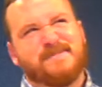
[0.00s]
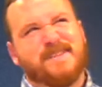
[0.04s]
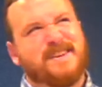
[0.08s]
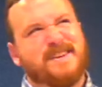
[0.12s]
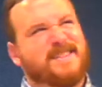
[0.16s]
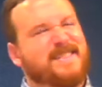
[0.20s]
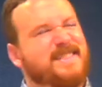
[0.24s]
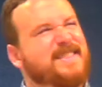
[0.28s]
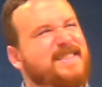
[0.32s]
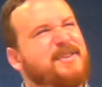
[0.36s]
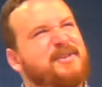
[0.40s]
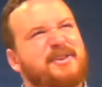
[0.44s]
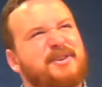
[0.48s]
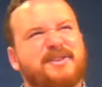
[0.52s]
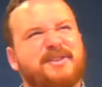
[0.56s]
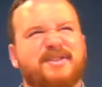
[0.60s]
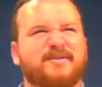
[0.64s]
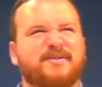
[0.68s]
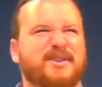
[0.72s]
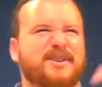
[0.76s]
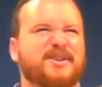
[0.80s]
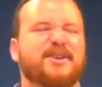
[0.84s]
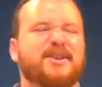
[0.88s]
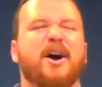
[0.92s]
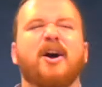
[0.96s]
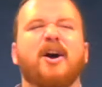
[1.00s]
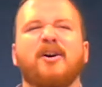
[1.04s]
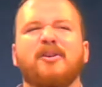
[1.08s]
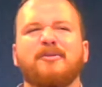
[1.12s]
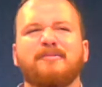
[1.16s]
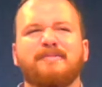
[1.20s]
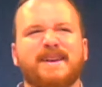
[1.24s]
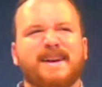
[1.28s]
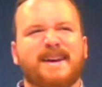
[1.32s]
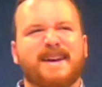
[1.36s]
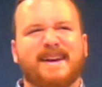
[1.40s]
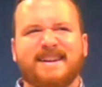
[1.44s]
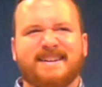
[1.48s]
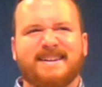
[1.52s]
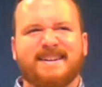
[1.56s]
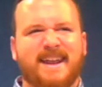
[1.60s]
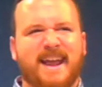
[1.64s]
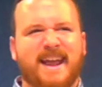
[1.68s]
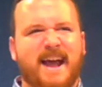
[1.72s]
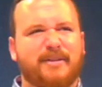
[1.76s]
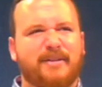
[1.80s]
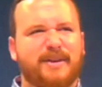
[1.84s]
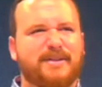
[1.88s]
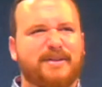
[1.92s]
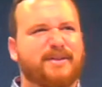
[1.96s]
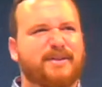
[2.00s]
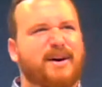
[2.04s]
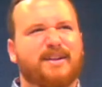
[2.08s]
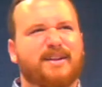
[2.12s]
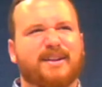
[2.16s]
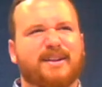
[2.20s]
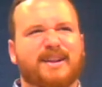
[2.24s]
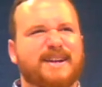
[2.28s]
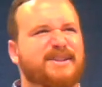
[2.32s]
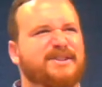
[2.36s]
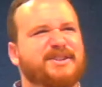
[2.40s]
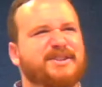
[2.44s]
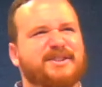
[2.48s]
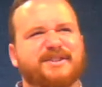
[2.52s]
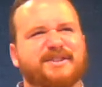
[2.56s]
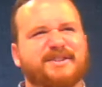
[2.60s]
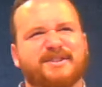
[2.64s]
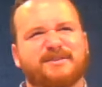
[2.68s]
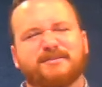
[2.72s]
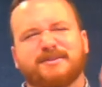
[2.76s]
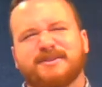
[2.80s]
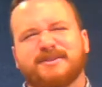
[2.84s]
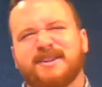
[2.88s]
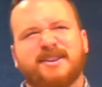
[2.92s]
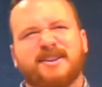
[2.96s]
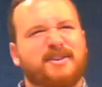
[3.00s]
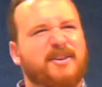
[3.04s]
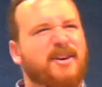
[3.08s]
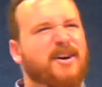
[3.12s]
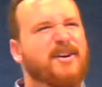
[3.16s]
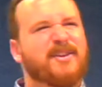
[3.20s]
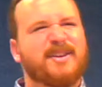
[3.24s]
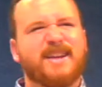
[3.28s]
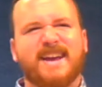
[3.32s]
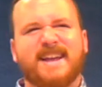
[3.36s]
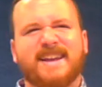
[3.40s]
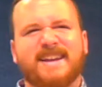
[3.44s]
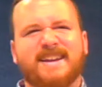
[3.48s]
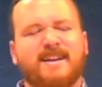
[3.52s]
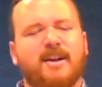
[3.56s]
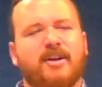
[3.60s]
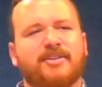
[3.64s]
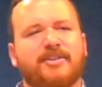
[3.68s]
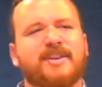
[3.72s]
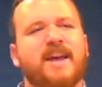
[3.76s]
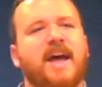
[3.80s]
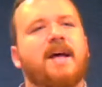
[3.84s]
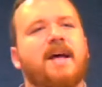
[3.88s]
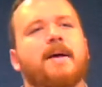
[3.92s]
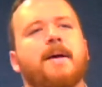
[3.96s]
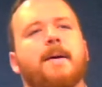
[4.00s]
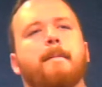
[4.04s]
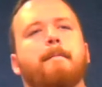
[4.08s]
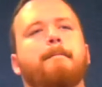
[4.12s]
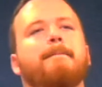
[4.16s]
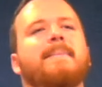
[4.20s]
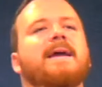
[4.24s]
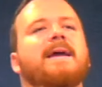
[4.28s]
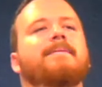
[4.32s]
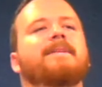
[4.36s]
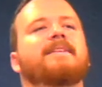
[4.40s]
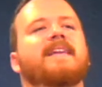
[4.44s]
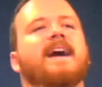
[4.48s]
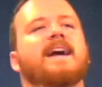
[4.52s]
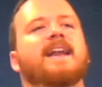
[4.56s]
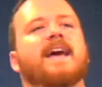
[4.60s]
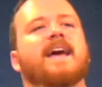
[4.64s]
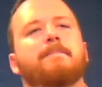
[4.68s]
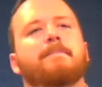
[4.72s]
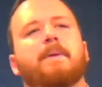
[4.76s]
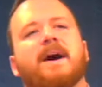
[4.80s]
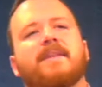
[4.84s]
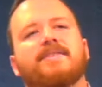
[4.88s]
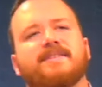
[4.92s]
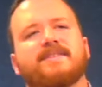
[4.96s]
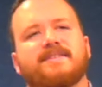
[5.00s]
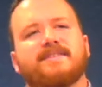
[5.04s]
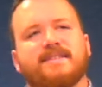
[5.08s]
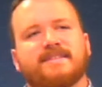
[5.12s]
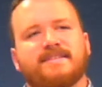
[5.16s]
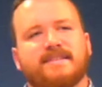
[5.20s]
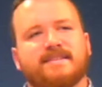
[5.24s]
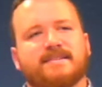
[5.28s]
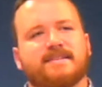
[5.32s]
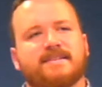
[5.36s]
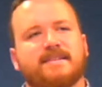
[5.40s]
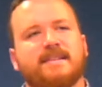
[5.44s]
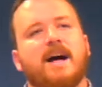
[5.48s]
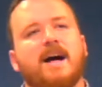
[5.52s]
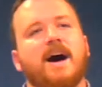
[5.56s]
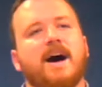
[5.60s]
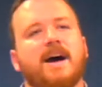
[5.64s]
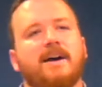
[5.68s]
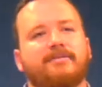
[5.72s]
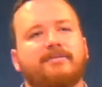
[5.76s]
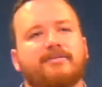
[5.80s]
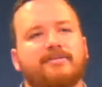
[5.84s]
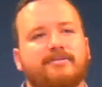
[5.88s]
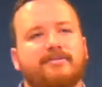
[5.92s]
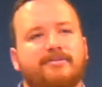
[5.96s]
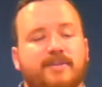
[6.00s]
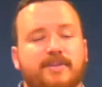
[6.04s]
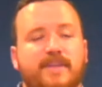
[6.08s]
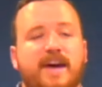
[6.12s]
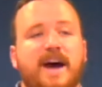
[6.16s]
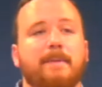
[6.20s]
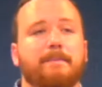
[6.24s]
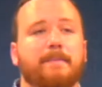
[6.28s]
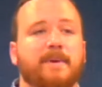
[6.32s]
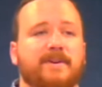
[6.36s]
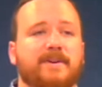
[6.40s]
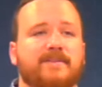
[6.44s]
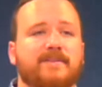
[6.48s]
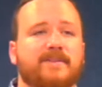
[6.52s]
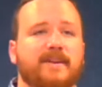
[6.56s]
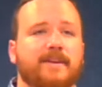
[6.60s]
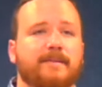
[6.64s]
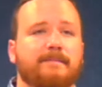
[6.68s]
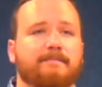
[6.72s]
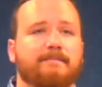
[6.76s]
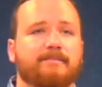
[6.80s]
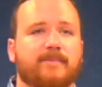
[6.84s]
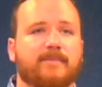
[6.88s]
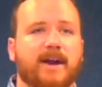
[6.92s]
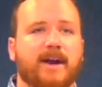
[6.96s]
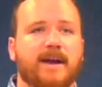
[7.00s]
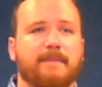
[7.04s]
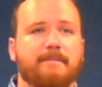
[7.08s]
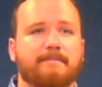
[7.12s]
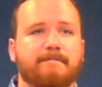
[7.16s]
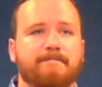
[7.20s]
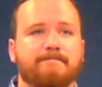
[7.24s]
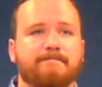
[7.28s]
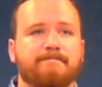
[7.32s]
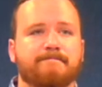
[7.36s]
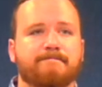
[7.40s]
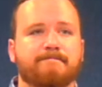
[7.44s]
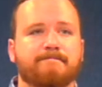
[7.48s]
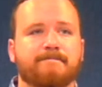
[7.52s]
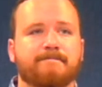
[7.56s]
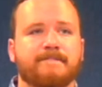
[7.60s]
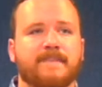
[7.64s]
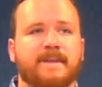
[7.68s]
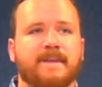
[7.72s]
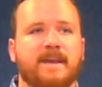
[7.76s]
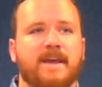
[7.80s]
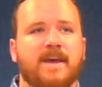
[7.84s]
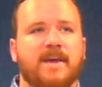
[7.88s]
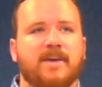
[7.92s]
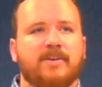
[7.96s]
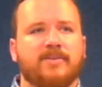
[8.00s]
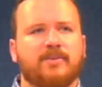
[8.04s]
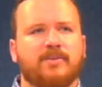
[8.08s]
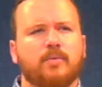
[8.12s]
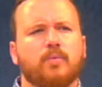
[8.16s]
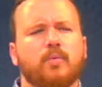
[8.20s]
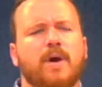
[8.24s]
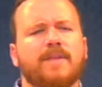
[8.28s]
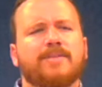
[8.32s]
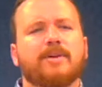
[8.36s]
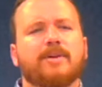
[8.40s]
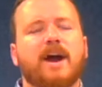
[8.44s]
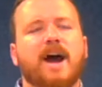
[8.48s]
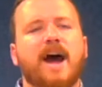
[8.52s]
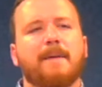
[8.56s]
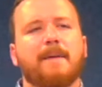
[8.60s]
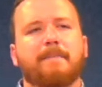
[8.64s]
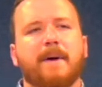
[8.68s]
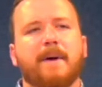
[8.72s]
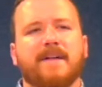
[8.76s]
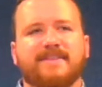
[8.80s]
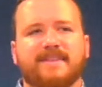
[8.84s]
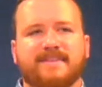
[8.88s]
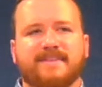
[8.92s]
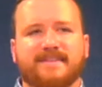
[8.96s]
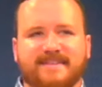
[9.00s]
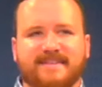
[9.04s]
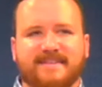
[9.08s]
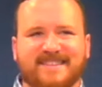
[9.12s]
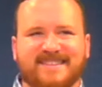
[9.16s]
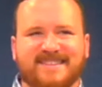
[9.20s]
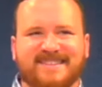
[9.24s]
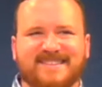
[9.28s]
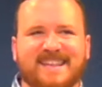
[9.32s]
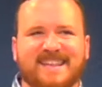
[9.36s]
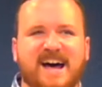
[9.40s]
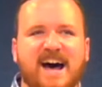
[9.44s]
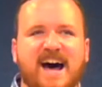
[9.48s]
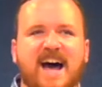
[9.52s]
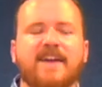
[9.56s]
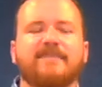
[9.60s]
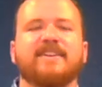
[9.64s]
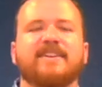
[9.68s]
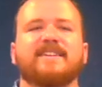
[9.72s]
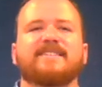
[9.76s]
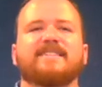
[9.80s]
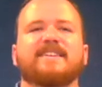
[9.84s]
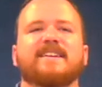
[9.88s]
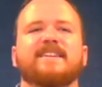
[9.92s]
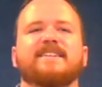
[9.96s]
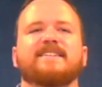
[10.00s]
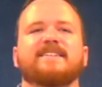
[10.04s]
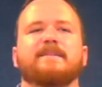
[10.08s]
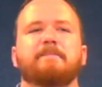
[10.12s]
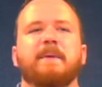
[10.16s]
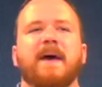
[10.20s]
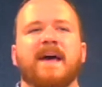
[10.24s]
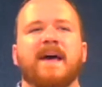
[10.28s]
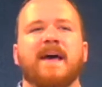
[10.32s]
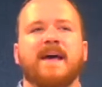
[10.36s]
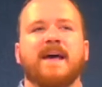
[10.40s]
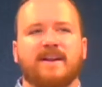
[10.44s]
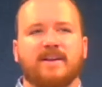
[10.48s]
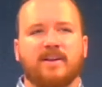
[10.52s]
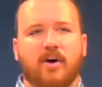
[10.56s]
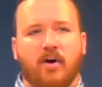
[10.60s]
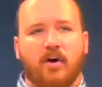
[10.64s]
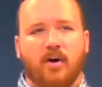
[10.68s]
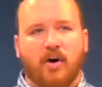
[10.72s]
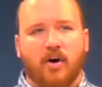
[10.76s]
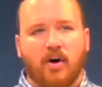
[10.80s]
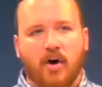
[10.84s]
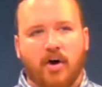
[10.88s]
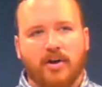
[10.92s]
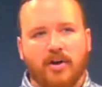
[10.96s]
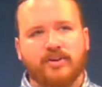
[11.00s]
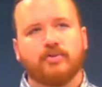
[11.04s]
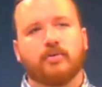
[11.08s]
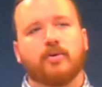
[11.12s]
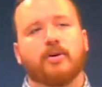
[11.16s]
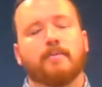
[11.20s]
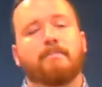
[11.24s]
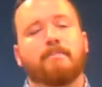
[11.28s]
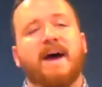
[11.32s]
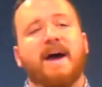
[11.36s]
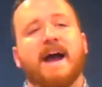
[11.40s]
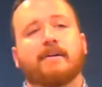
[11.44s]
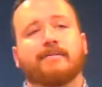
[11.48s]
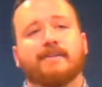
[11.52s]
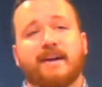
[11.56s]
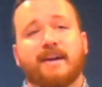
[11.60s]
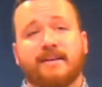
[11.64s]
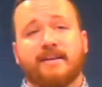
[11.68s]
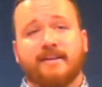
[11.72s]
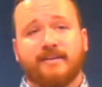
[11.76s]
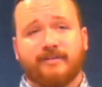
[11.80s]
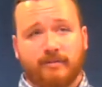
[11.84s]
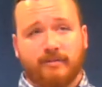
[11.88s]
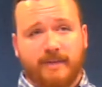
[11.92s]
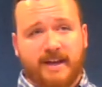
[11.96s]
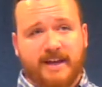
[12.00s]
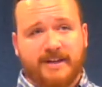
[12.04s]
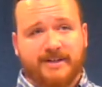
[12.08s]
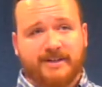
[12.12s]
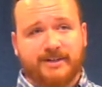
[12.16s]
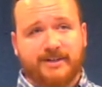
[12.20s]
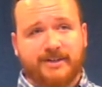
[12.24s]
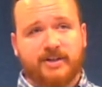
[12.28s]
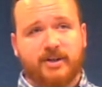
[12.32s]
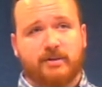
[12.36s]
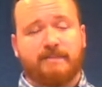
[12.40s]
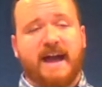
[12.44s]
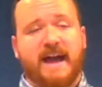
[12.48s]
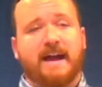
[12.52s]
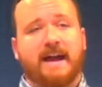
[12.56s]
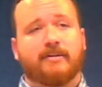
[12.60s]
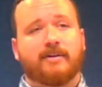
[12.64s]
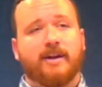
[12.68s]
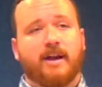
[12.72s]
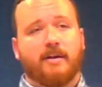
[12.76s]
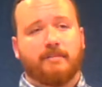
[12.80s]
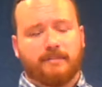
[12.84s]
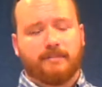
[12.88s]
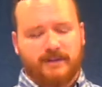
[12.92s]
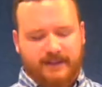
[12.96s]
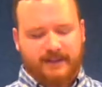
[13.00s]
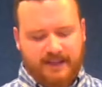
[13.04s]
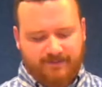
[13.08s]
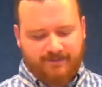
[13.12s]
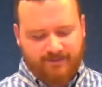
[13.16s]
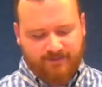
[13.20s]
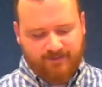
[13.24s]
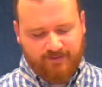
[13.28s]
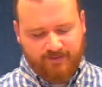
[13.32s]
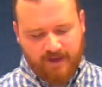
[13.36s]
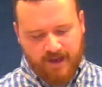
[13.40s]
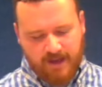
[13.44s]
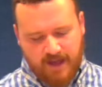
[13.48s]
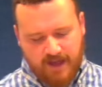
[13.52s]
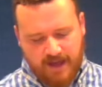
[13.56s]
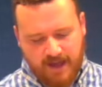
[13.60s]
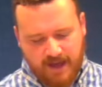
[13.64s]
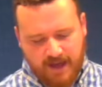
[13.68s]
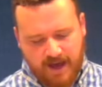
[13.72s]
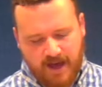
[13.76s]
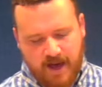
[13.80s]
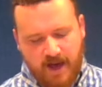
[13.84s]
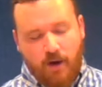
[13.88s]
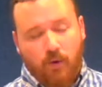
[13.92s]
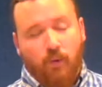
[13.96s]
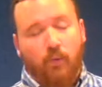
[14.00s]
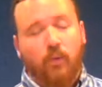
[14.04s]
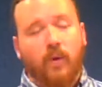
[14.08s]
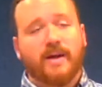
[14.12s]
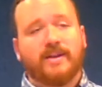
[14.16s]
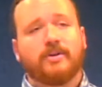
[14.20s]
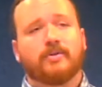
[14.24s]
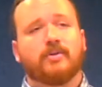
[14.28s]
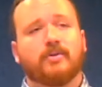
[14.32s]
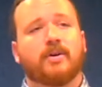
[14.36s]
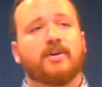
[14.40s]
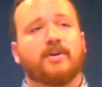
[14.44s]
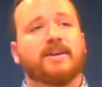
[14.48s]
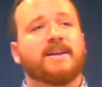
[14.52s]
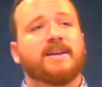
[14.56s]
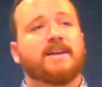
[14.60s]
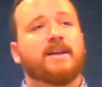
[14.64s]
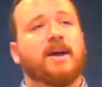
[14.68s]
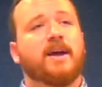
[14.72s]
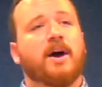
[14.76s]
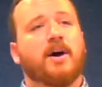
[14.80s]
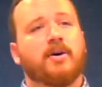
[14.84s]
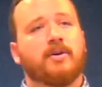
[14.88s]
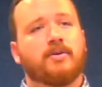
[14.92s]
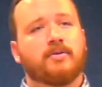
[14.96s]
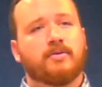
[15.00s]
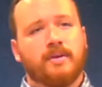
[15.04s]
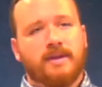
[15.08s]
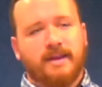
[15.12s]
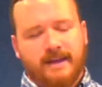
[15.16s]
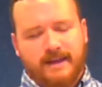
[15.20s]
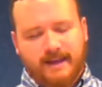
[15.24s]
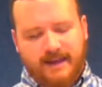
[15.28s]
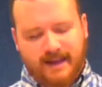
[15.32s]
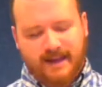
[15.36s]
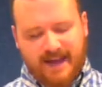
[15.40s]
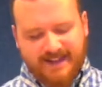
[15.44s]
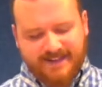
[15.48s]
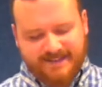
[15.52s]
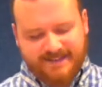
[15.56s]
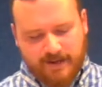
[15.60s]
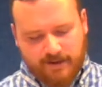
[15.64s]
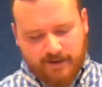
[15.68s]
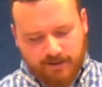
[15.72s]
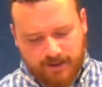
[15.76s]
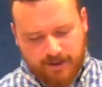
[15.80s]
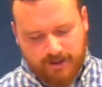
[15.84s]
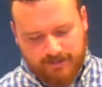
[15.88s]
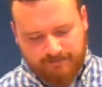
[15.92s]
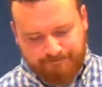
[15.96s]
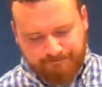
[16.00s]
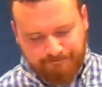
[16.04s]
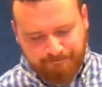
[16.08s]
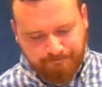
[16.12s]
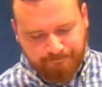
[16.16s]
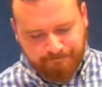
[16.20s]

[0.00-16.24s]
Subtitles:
theories of atonement and how they thought like Jesus was incarnated and all that, maybe that hypothesis is live for that person, right? So whether a hypothesis is live is going to depend on your background information, your background beliefs, what you already know, etc.